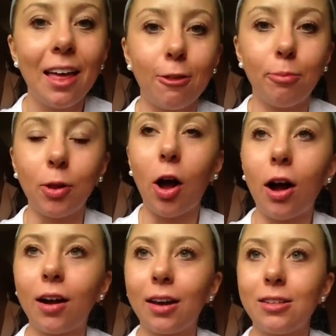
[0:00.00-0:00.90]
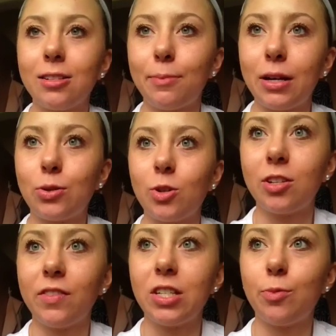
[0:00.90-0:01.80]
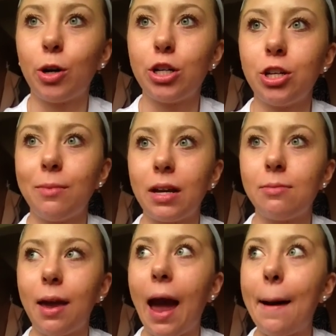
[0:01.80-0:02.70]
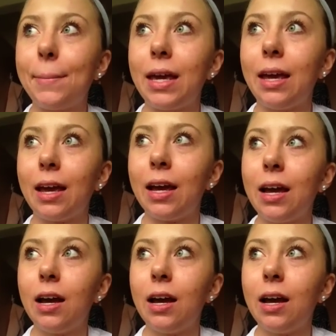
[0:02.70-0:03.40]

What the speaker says: The blog is my source of inspiration. It makes me happy.